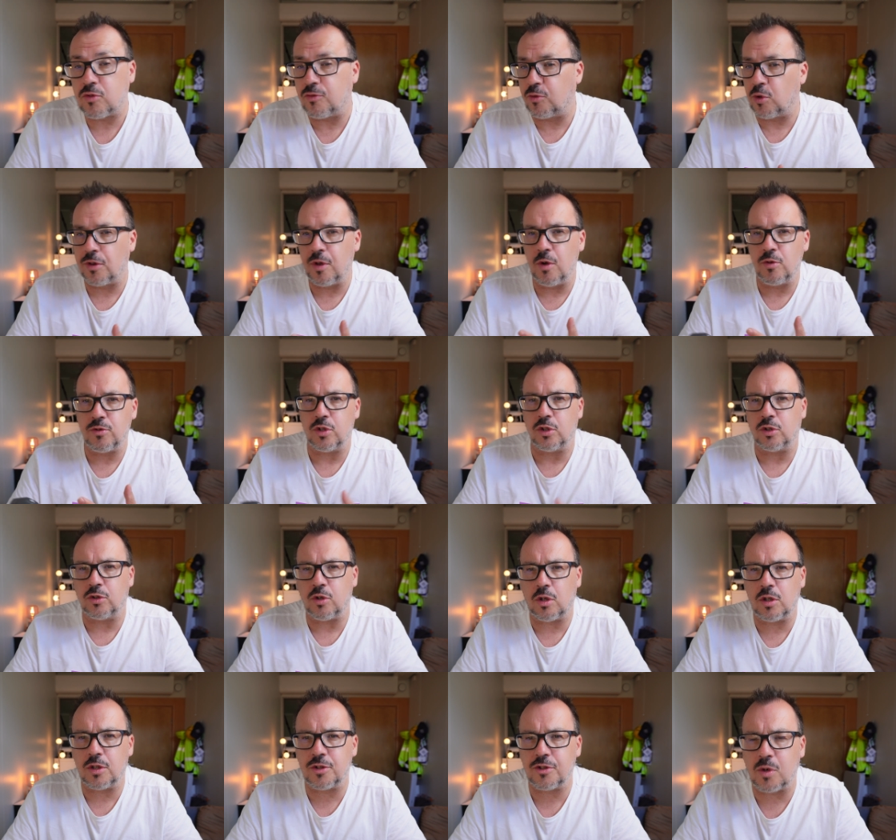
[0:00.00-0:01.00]

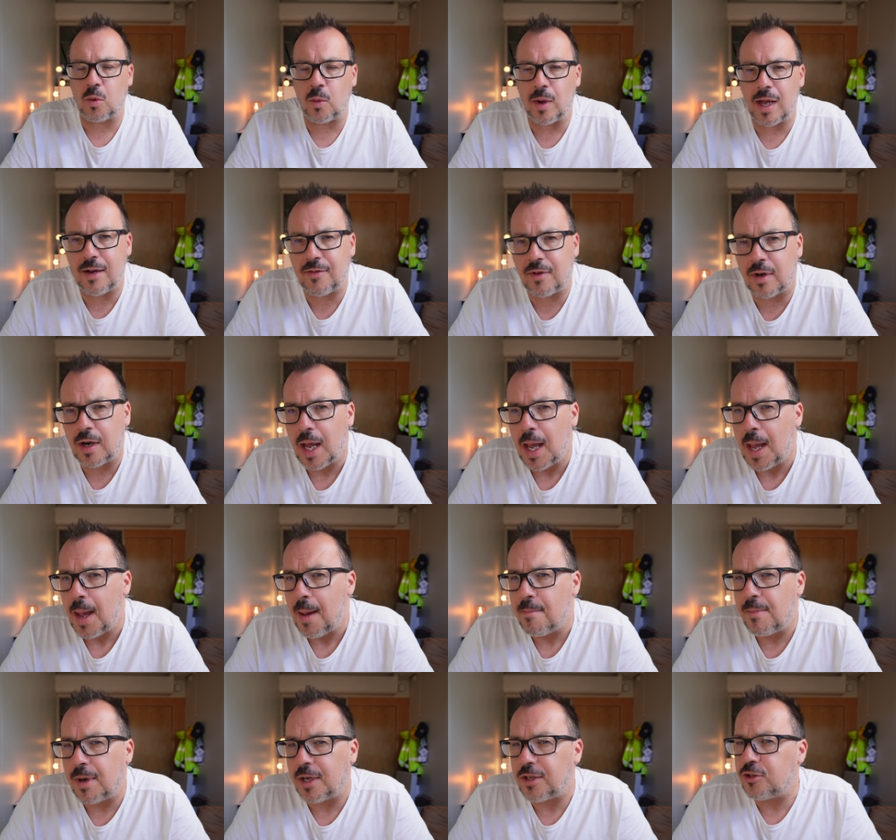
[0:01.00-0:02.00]
$4,000 or whatever,
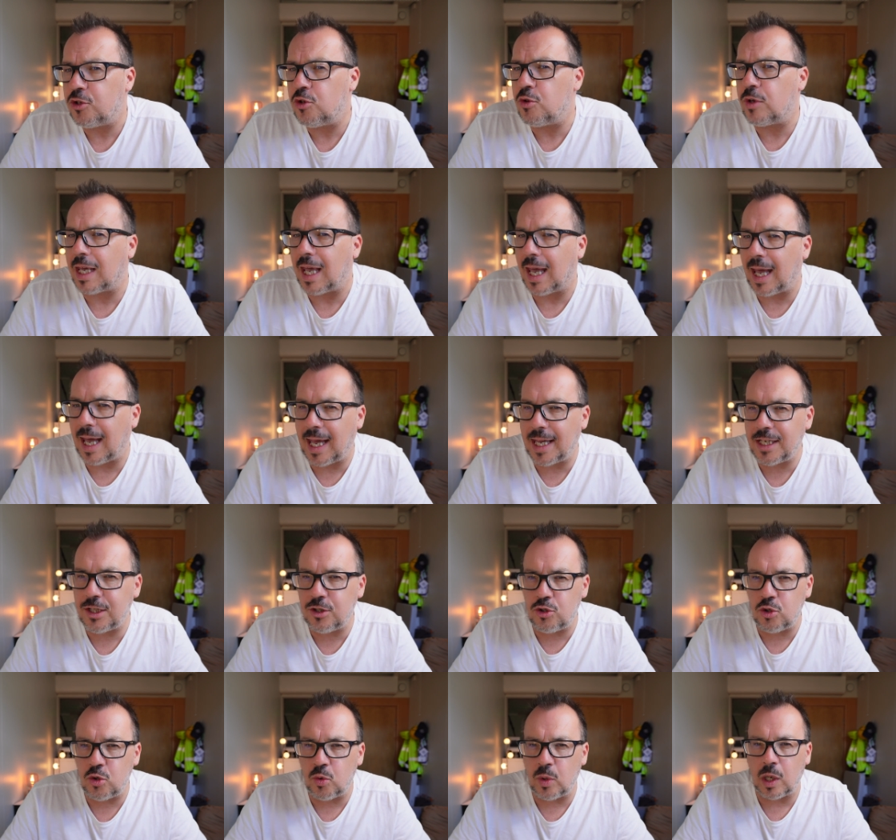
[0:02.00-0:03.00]
but you
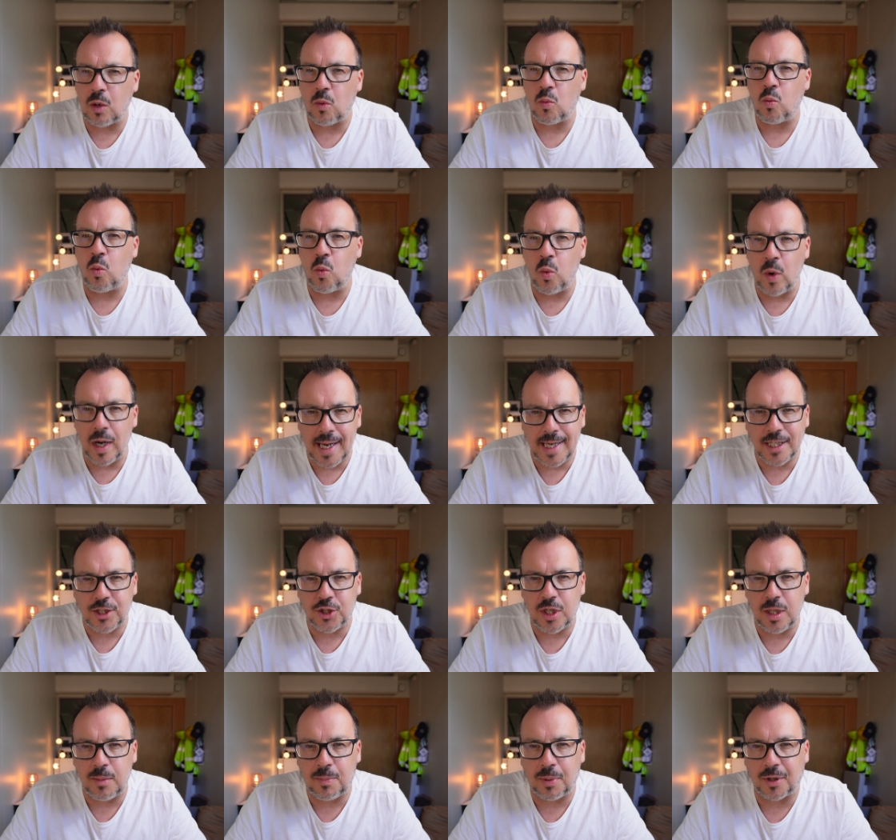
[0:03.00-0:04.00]
can do it way
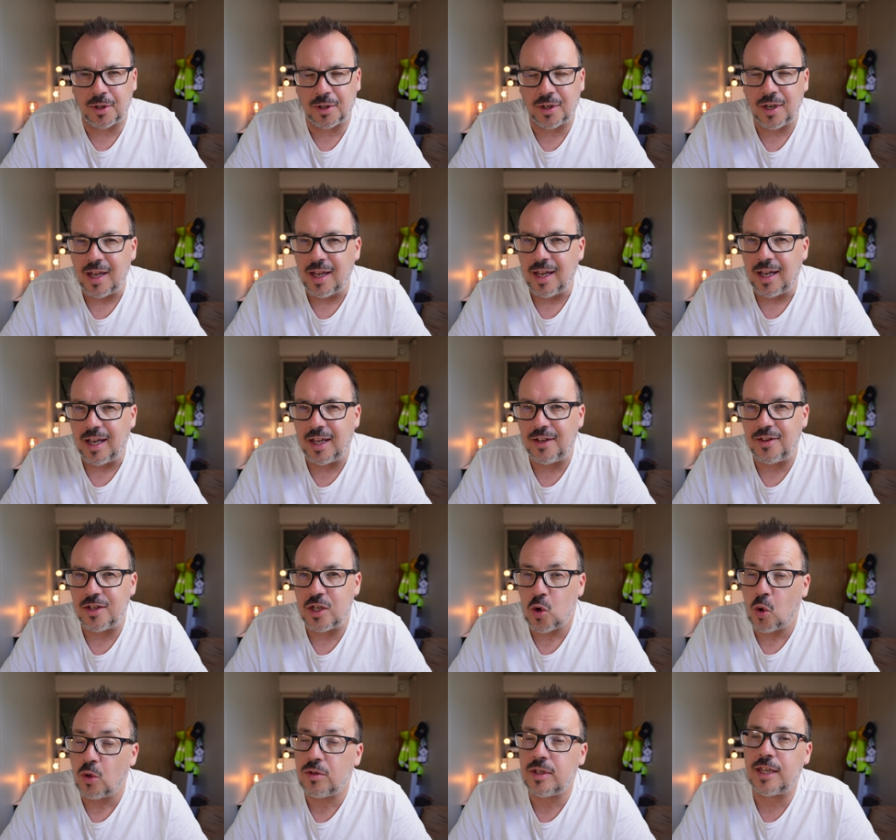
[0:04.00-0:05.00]
cheaper. And
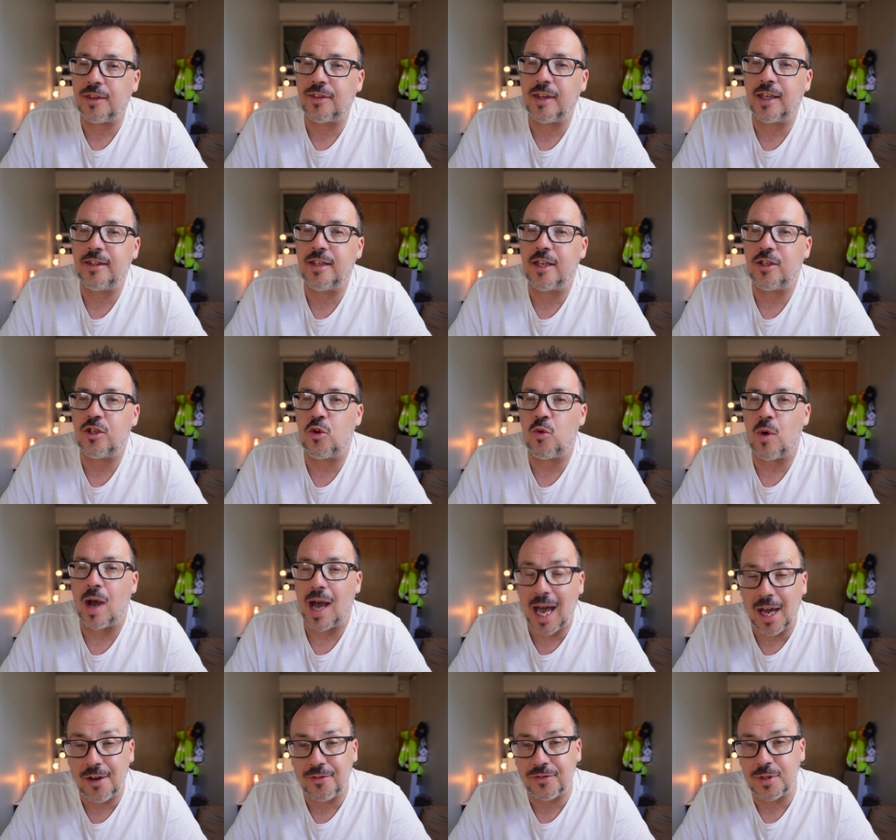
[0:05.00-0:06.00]
the only thing that you
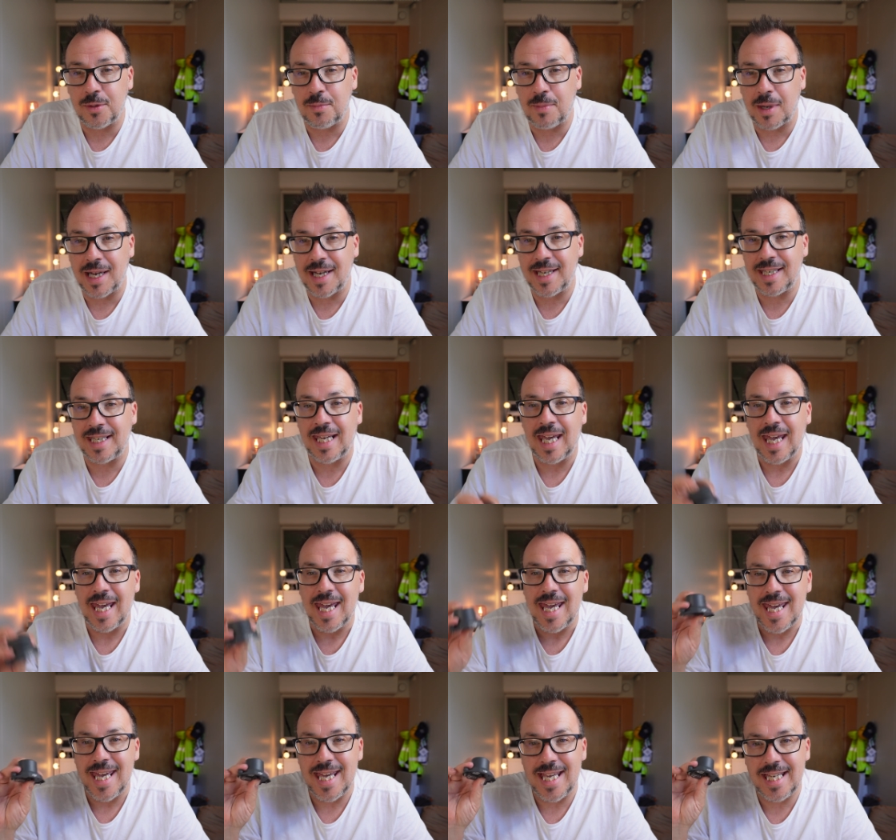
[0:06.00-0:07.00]
have to buy
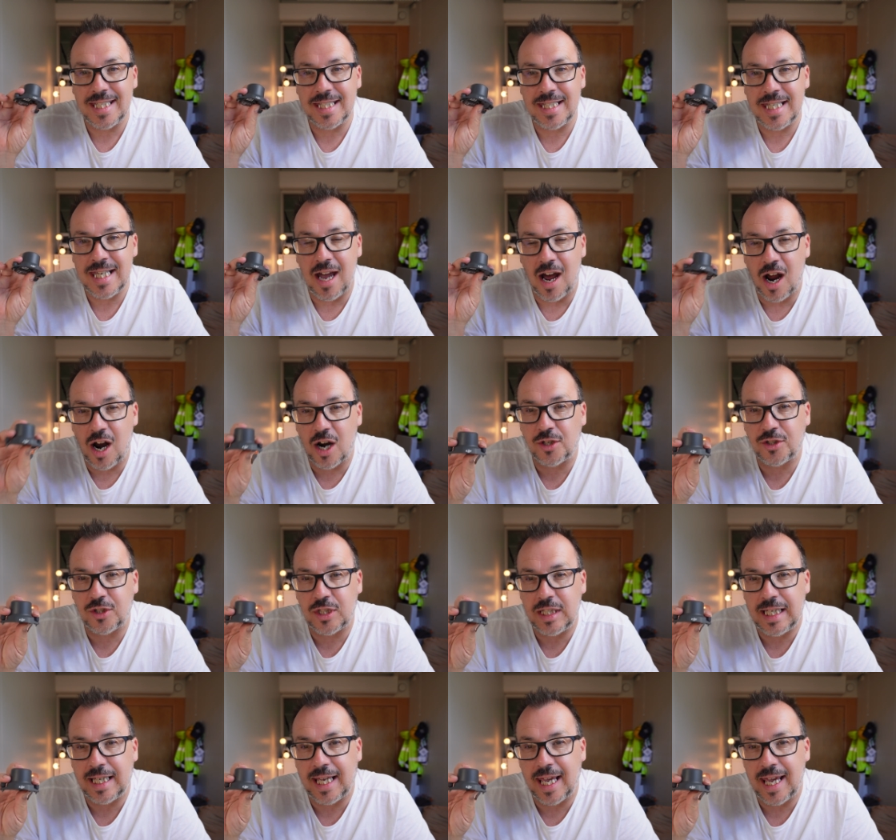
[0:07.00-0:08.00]
is the
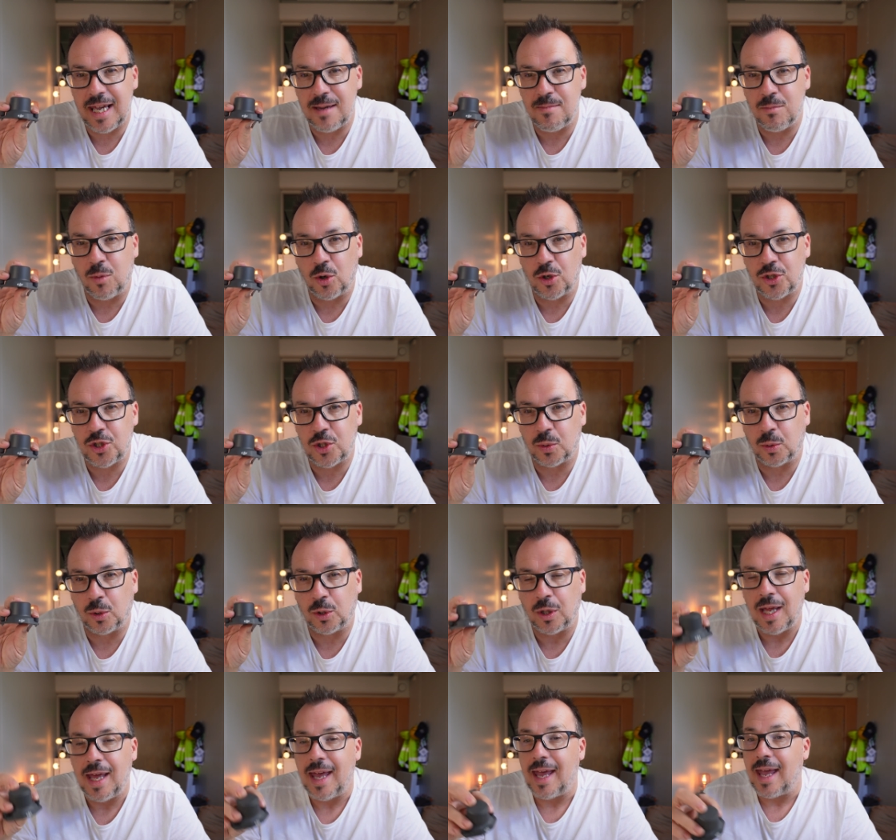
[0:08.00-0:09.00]
RTK module.